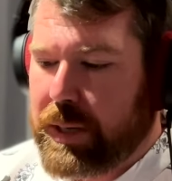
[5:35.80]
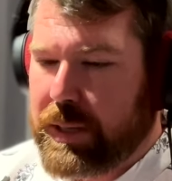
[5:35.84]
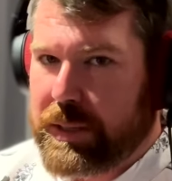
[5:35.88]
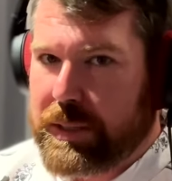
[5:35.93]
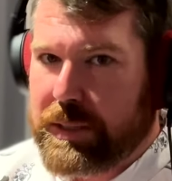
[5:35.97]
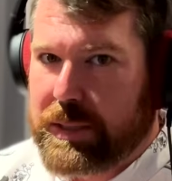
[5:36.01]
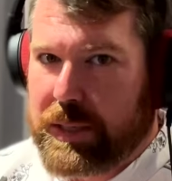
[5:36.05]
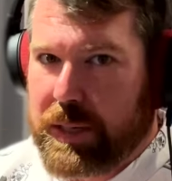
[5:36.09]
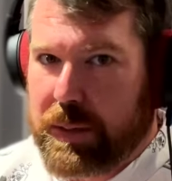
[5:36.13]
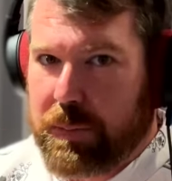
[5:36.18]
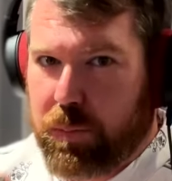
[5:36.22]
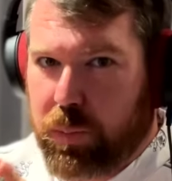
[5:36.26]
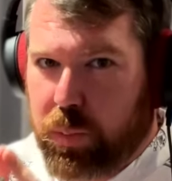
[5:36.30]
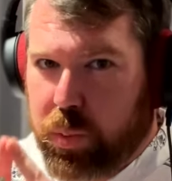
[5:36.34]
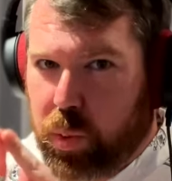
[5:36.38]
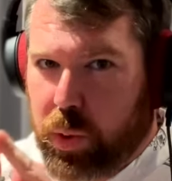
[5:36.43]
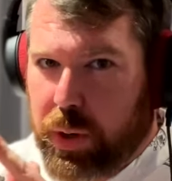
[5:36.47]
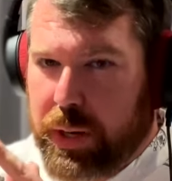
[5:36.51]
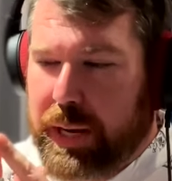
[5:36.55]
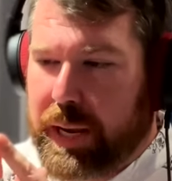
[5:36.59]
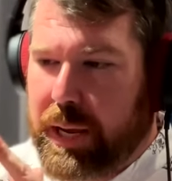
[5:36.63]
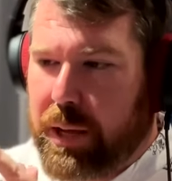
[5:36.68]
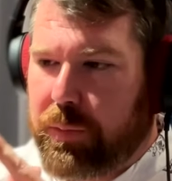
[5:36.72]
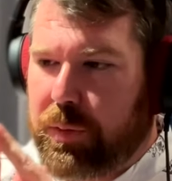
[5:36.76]
can
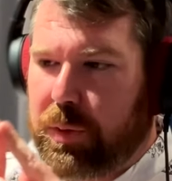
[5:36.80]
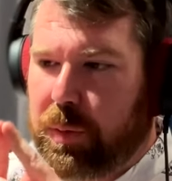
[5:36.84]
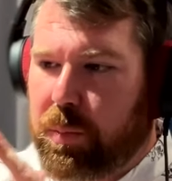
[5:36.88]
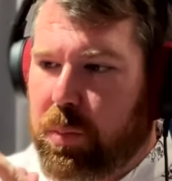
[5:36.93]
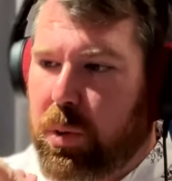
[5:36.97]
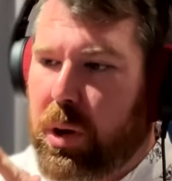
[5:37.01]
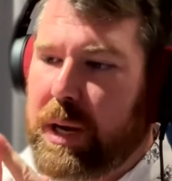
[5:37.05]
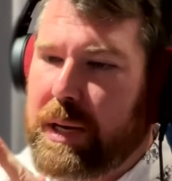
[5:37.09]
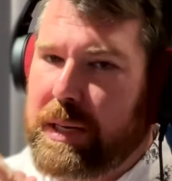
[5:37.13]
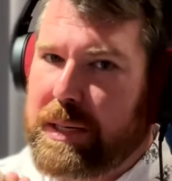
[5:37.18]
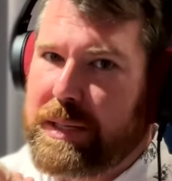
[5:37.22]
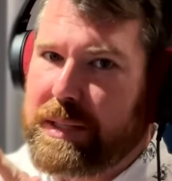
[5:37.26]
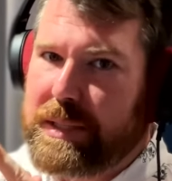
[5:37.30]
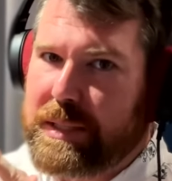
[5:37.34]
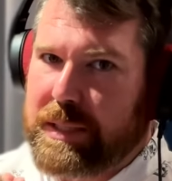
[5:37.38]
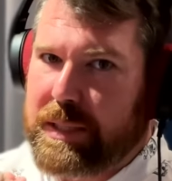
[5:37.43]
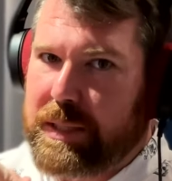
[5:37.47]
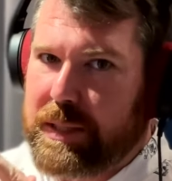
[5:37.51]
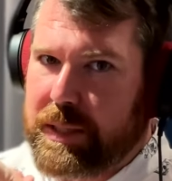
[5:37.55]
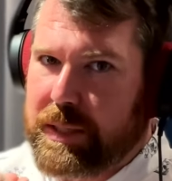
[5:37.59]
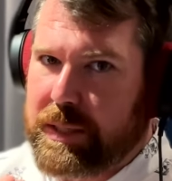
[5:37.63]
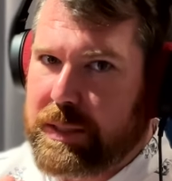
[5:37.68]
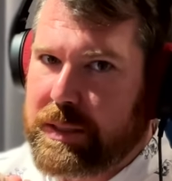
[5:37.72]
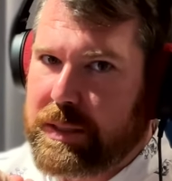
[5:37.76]
bring out the brightness
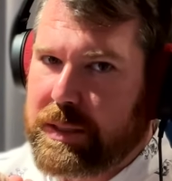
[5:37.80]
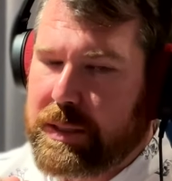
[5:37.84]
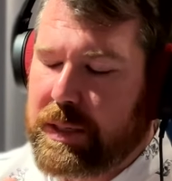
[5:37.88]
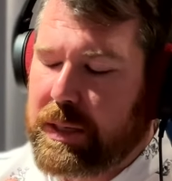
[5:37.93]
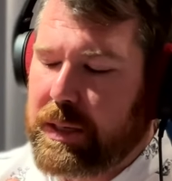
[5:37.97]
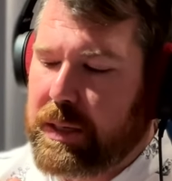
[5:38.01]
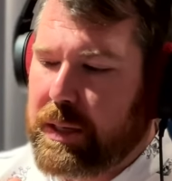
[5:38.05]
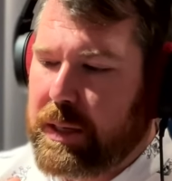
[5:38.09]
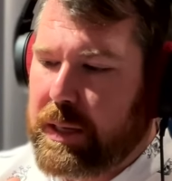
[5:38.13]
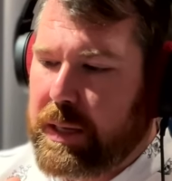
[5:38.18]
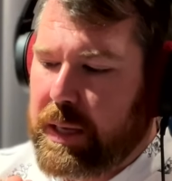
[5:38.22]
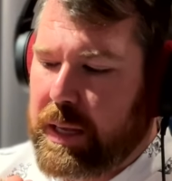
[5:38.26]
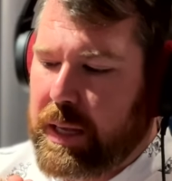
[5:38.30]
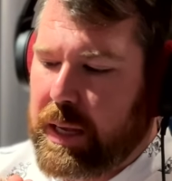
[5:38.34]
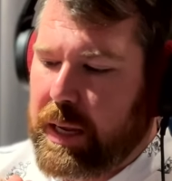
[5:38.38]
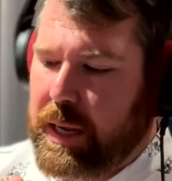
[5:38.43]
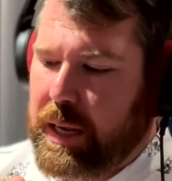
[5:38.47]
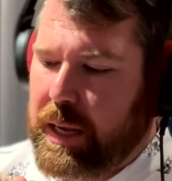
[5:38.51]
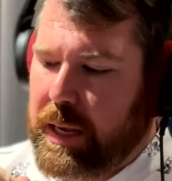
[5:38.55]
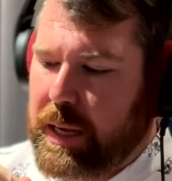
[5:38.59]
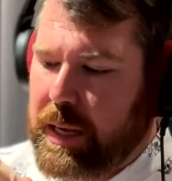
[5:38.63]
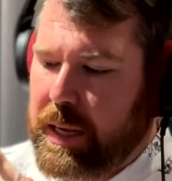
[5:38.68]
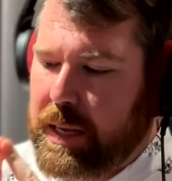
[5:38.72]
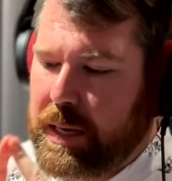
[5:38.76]
in this,
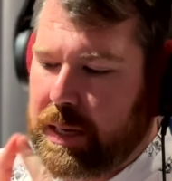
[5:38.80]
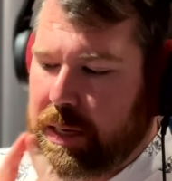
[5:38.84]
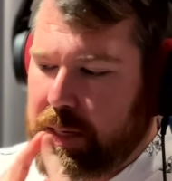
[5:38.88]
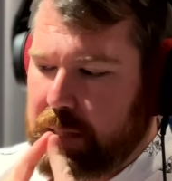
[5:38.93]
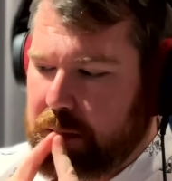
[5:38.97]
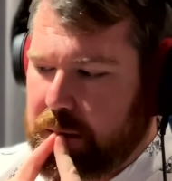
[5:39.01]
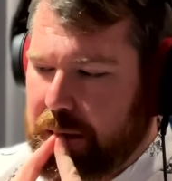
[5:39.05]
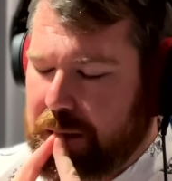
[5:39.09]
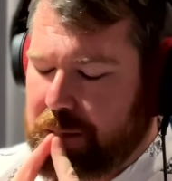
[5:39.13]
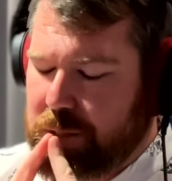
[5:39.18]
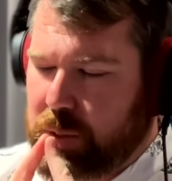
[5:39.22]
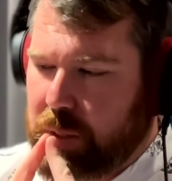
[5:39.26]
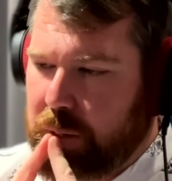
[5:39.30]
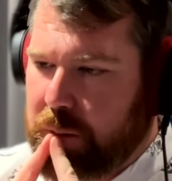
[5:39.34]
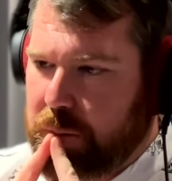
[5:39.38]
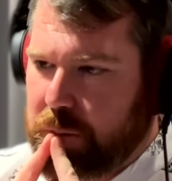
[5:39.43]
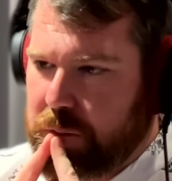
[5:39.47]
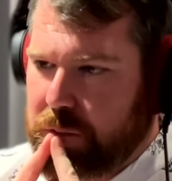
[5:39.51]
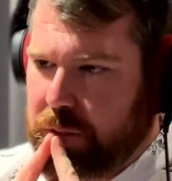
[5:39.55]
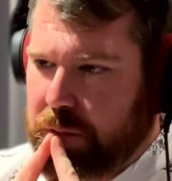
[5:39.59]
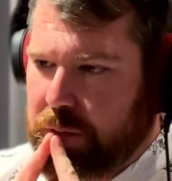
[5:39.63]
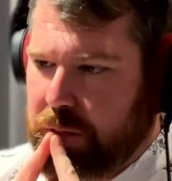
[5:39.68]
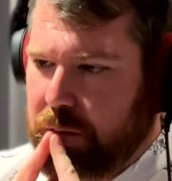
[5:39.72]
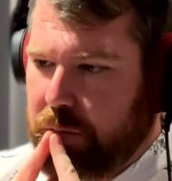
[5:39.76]
and that's what I
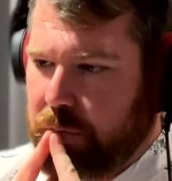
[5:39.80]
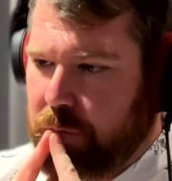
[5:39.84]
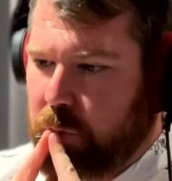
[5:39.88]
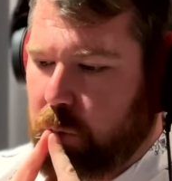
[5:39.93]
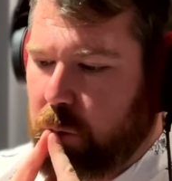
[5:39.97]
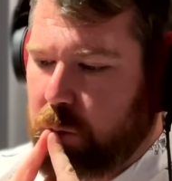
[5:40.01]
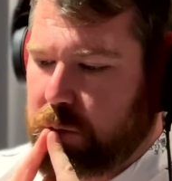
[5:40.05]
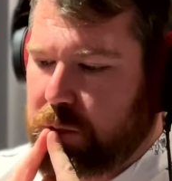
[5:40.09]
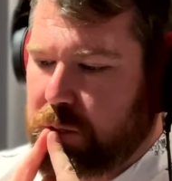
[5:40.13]
was looking for.